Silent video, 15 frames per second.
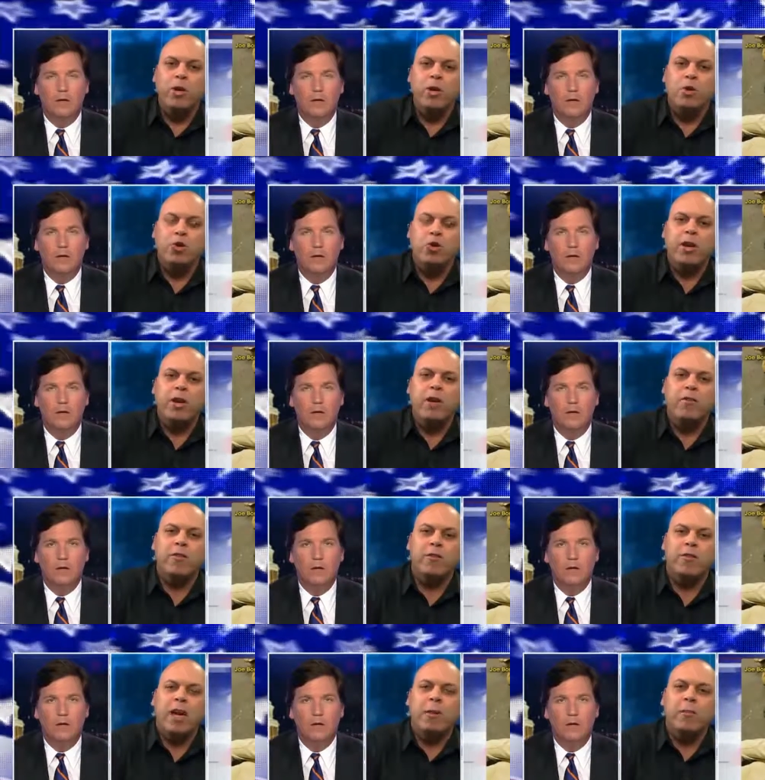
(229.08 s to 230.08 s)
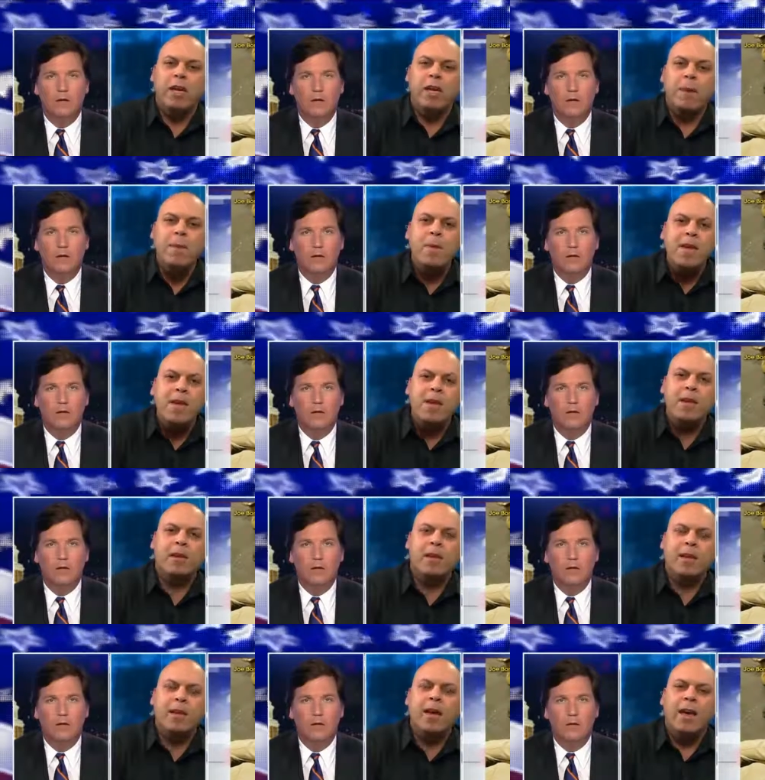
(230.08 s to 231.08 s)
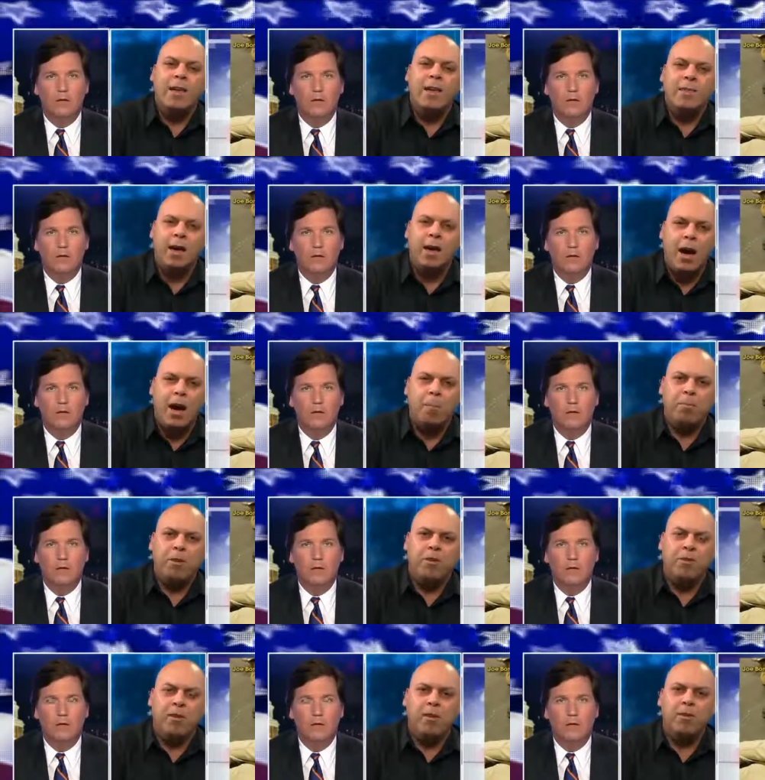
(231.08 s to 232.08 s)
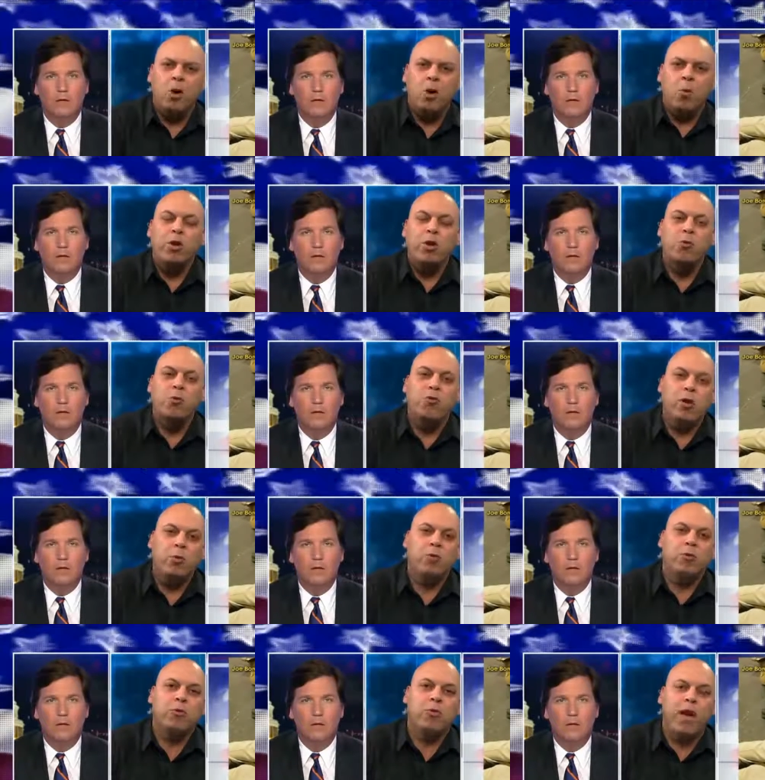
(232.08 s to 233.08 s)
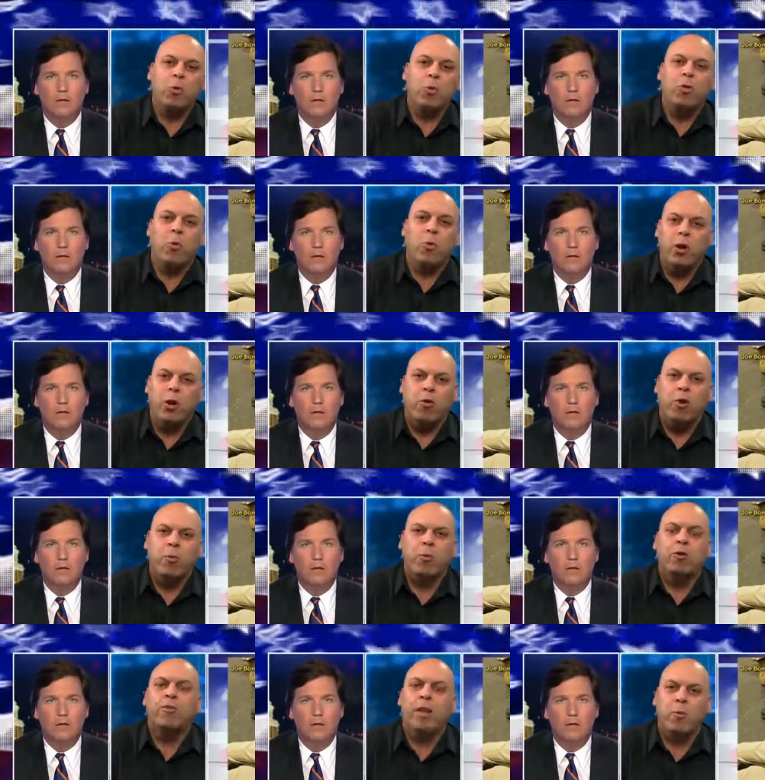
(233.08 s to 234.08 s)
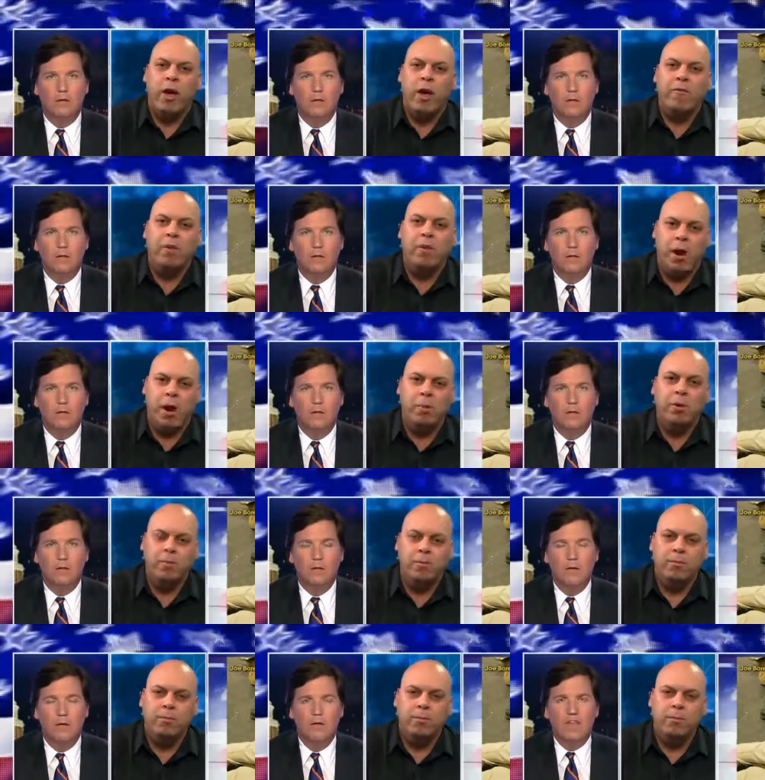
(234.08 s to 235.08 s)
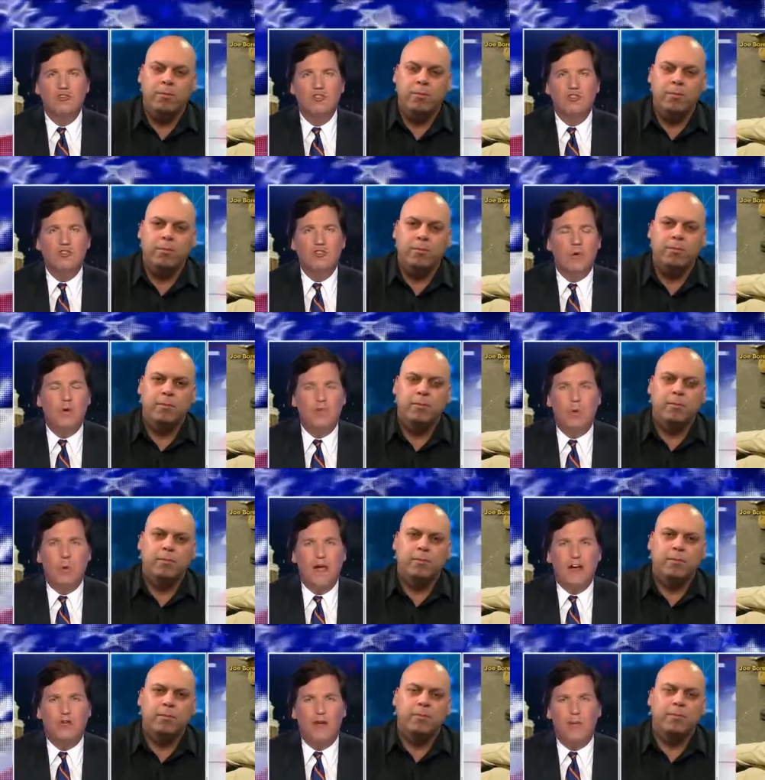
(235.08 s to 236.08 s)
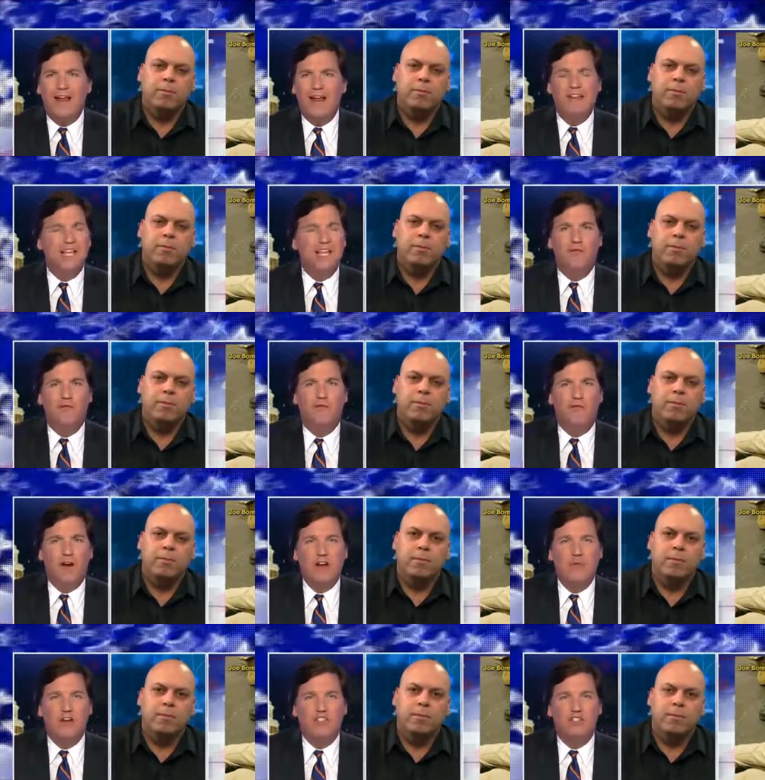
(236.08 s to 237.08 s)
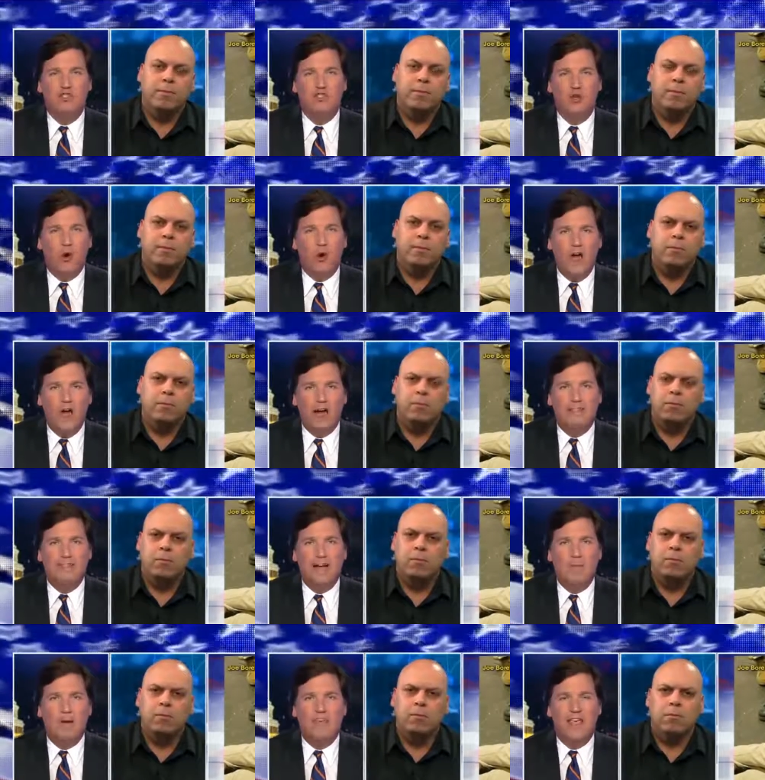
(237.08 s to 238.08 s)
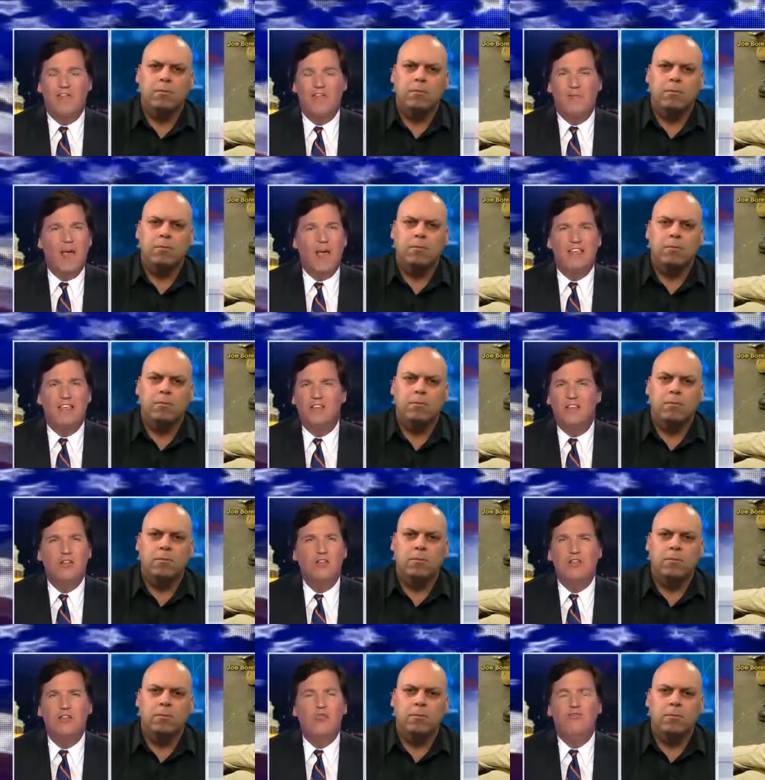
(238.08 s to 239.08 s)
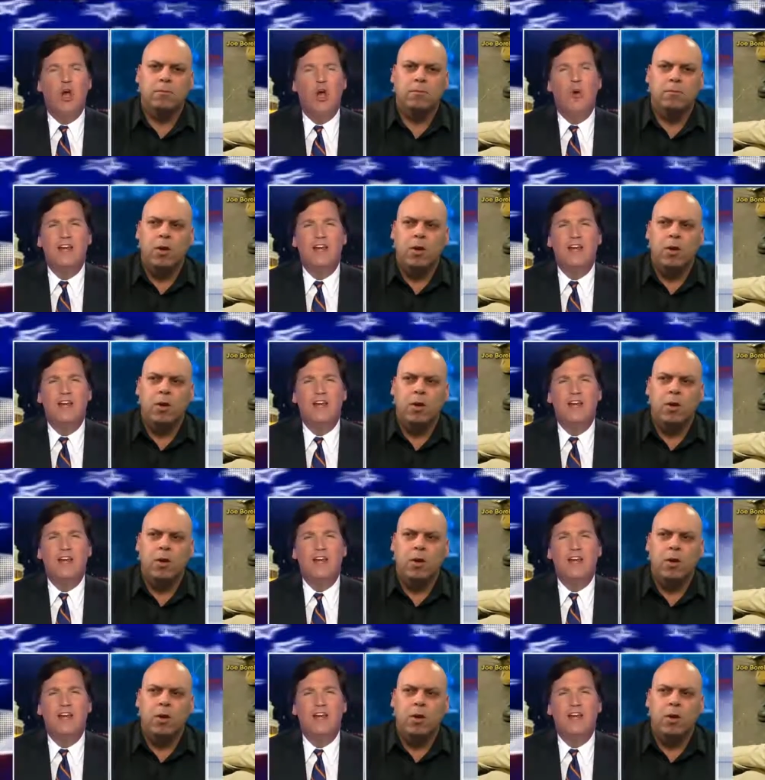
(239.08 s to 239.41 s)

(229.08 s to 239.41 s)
Speaker 1: when you treat his family immediately as accomplices, when you don't do that with white criminals, then we have a problem.
Speaker 2: They do do it with white criminals. I just had a friend who had his door knocked down by the FBI. You know, you don't know